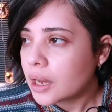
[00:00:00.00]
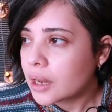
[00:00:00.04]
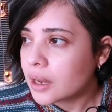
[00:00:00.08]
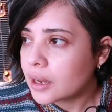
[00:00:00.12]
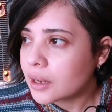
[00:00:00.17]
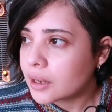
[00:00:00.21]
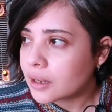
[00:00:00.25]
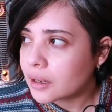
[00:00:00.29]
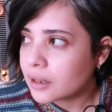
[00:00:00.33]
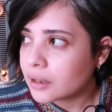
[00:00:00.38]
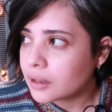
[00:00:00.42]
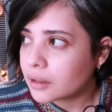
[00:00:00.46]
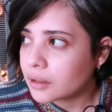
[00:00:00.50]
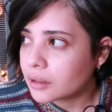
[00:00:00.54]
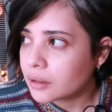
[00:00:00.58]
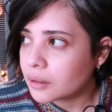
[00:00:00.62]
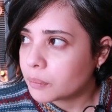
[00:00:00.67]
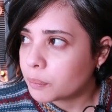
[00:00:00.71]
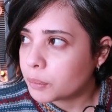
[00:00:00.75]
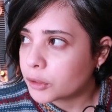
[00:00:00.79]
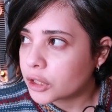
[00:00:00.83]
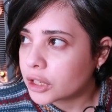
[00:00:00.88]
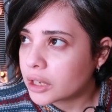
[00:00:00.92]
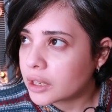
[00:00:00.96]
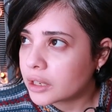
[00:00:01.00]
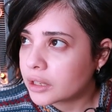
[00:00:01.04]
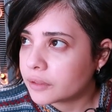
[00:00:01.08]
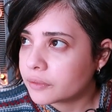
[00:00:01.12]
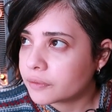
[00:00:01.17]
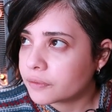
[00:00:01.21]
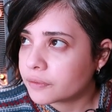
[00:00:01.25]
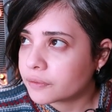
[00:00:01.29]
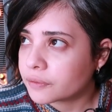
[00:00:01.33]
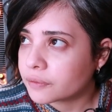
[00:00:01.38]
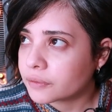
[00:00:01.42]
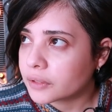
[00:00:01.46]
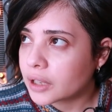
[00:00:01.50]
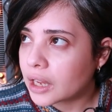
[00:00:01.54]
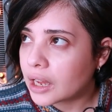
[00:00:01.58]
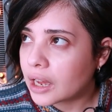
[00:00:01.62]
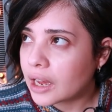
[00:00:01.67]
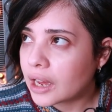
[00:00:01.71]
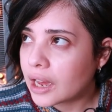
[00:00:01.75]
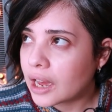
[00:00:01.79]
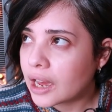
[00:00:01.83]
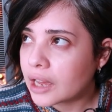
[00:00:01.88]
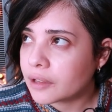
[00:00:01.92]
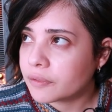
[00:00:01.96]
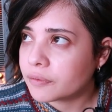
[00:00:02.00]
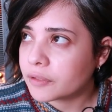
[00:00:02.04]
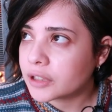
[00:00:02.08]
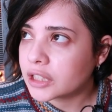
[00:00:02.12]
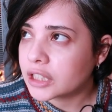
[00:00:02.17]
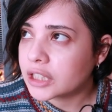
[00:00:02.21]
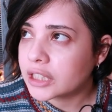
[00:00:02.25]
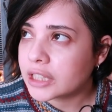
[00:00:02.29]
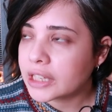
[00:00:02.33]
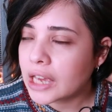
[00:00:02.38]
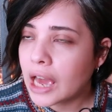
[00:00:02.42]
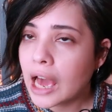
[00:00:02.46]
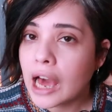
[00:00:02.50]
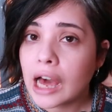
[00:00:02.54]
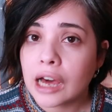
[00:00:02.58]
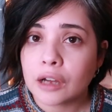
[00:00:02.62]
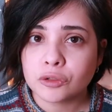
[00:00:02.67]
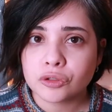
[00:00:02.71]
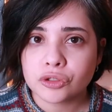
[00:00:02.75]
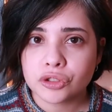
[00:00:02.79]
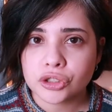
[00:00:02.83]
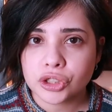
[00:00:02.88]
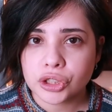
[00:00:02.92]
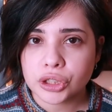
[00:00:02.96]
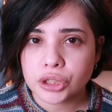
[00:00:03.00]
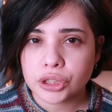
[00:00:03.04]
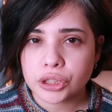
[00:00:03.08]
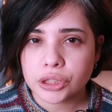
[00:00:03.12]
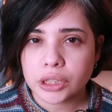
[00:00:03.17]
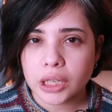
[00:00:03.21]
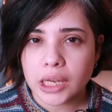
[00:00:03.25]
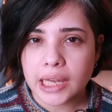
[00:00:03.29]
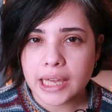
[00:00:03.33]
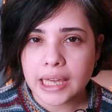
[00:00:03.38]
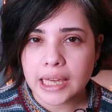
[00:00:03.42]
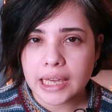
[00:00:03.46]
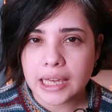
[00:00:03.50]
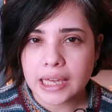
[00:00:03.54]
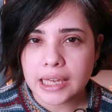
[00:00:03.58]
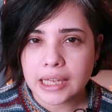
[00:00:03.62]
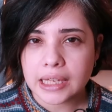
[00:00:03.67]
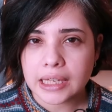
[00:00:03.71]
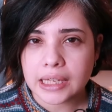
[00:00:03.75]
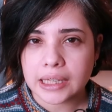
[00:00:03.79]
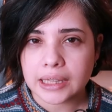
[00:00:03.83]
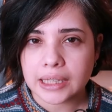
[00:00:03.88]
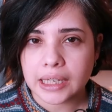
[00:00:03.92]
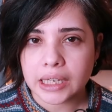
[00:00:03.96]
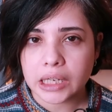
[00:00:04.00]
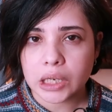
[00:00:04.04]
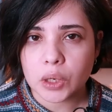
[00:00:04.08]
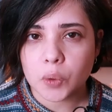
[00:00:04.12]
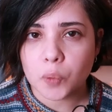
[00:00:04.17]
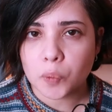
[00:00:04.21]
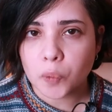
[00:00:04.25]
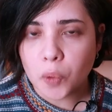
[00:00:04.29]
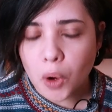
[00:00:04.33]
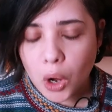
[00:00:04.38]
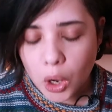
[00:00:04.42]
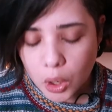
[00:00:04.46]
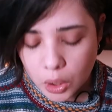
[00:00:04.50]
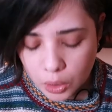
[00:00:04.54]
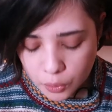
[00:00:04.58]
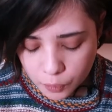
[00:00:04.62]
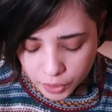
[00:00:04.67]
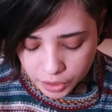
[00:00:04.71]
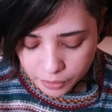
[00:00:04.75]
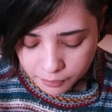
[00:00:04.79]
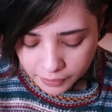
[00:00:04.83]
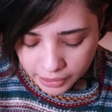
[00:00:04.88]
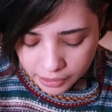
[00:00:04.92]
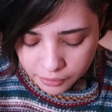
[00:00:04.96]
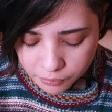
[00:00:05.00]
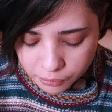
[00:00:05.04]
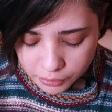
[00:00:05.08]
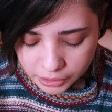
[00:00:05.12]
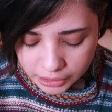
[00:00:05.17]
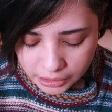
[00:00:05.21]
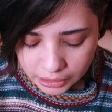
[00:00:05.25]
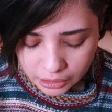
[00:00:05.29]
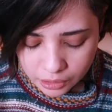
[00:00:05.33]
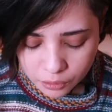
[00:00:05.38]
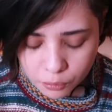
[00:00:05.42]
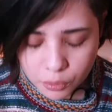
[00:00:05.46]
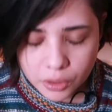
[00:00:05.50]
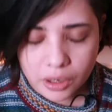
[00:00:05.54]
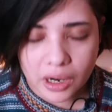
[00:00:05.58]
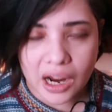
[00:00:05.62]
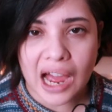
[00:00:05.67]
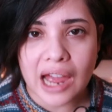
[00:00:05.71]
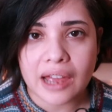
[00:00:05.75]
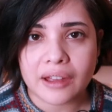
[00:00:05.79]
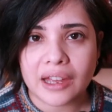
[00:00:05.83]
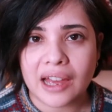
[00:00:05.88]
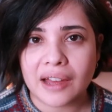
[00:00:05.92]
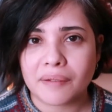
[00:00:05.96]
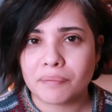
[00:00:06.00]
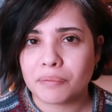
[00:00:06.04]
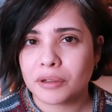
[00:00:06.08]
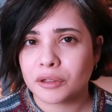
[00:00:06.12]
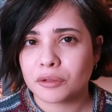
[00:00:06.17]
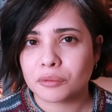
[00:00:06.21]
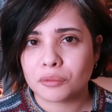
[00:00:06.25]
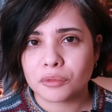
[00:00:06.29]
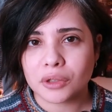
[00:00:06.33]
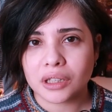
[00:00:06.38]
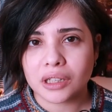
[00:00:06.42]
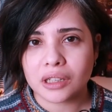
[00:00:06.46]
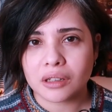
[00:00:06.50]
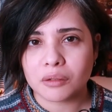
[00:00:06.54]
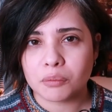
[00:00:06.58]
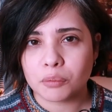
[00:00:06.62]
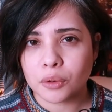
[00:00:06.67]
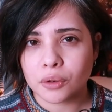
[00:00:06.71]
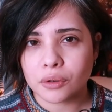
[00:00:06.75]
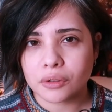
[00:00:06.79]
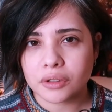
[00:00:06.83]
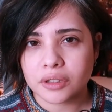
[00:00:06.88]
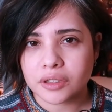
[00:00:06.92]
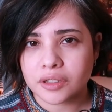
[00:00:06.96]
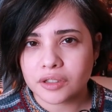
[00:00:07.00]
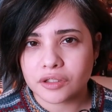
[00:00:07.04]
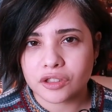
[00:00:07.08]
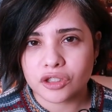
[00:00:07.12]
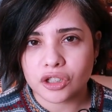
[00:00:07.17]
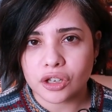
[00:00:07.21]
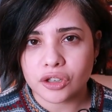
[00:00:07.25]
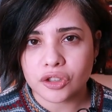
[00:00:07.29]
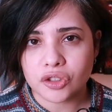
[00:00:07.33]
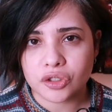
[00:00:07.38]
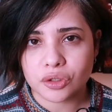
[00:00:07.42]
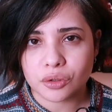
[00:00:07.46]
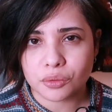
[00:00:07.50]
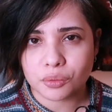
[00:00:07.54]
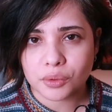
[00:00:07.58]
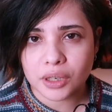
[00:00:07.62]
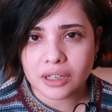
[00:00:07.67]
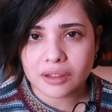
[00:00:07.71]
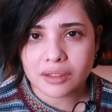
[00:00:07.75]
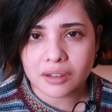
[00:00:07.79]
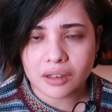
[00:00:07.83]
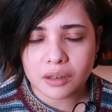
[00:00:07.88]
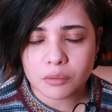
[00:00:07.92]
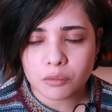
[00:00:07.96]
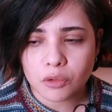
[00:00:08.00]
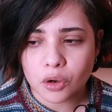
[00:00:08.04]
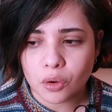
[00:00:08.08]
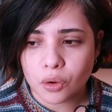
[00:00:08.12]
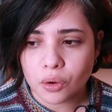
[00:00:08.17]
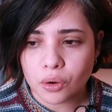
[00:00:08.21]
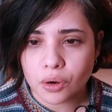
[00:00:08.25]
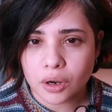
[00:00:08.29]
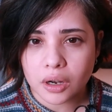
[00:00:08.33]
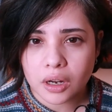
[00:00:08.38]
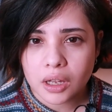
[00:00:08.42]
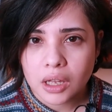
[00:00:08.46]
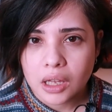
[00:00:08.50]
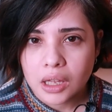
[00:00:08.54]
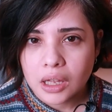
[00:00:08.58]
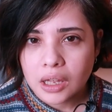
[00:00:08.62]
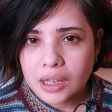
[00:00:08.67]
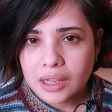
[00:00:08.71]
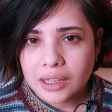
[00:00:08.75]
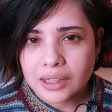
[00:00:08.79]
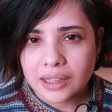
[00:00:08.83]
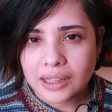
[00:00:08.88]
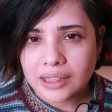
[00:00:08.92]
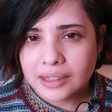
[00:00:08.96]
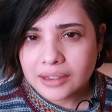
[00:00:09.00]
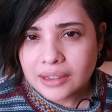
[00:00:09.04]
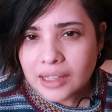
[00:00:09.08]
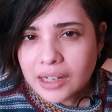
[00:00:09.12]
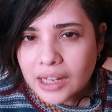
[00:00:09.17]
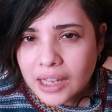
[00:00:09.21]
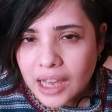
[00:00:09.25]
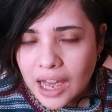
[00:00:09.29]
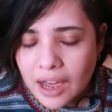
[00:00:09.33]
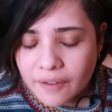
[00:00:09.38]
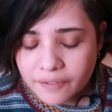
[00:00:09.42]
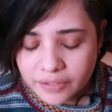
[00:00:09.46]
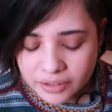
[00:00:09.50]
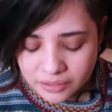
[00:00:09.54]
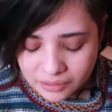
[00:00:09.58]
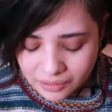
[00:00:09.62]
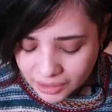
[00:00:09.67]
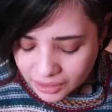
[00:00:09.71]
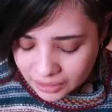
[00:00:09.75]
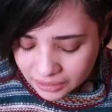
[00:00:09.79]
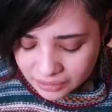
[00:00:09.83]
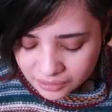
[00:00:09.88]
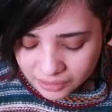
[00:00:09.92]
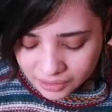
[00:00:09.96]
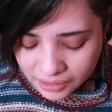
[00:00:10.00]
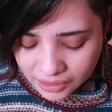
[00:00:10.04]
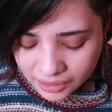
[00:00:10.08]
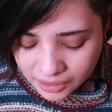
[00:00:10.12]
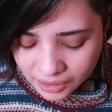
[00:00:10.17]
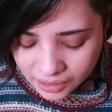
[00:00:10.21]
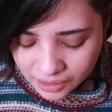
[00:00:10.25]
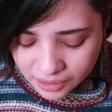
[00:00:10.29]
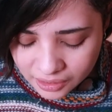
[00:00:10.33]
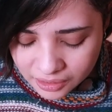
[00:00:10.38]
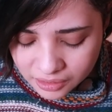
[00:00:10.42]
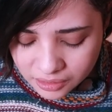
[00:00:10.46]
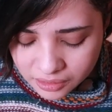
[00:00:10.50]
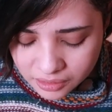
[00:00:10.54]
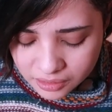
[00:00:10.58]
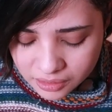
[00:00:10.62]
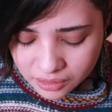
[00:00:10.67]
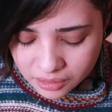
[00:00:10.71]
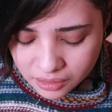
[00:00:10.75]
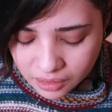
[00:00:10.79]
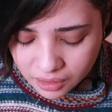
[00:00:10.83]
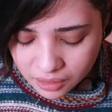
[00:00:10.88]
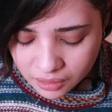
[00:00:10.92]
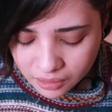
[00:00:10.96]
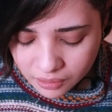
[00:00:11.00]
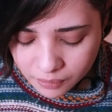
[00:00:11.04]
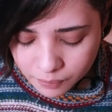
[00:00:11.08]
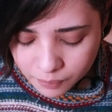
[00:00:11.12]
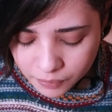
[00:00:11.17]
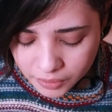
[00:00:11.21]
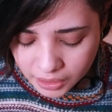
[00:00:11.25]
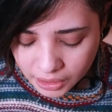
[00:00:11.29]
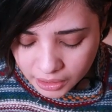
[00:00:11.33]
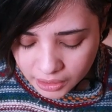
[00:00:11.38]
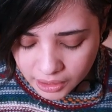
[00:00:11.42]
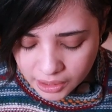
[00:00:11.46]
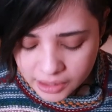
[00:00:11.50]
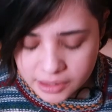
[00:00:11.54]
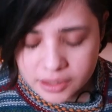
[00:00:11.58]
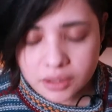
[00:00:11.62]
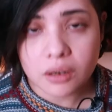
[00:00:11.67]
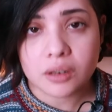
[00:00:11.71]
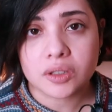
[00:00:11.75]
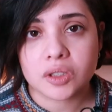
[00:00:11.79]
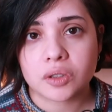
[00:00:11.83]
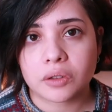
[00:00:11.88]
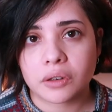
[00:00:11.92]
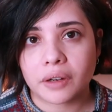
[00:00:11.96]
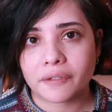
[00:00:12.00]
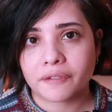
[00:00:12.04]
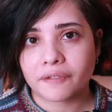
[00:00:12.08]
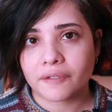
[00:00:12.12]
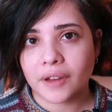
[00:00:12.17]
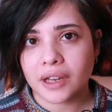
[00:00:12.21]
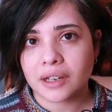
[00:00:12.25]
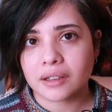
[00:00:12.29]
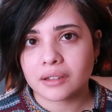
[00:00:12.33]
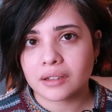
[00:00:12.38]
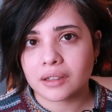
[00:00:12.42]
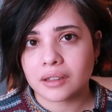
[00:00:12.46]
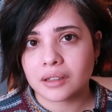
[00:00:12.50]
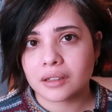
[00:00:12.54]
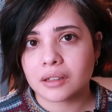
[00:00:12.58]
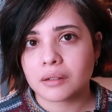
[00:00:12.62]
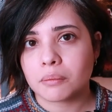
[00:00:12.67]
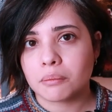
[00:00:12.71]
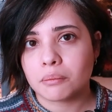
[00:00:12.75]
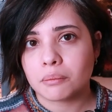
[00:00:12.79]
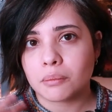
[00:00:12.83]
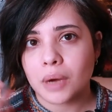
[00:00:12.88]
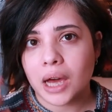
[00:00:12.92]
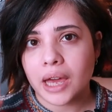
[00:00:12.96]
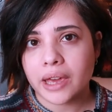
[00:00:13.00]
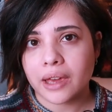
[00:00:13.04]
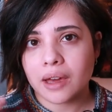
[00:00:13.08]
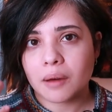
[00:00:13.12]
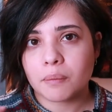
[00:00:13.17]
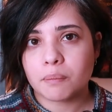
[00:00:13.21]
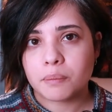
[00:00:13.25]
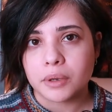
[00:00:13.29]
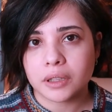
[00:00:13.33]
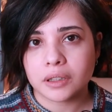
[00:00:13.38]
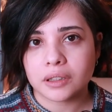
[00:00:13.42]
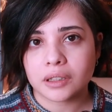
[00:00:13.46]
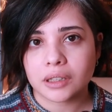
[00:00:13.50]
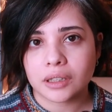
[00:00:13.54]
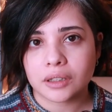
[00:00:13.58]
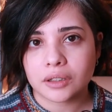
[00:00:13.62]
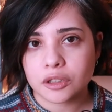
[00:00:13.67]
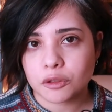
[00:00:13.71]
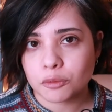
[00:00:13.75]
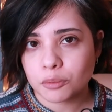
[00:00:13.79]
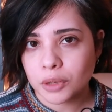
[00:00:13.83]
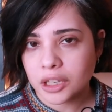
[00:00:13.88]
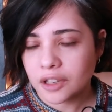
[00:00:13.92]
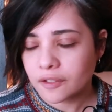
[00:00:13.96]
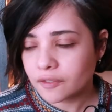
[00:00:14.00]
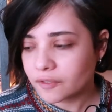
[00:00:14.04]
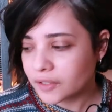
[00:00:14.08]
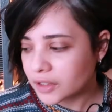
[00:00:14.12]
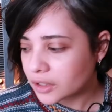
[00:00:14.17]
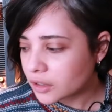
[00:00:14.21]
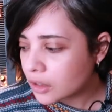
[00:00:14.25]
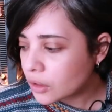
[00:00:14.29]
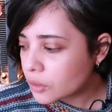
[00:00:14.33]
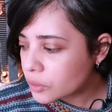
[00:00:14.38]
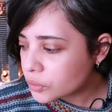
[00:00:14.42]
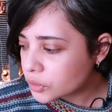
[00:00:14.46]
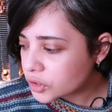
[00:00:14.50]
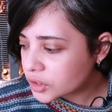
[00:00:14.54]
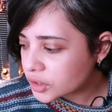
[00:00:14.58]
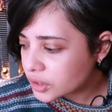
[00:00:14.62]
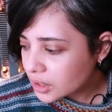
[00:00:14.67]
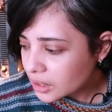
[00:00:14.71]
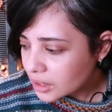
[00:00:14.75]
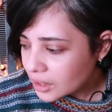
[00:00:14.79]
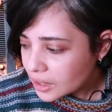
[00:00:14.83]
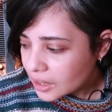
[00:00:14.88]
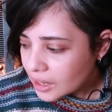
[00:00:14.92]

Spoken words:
But I've encountered a like wall with my reading where I have been reading books just to read them or like that I haven't liked, and that has also affected my ability to make videos.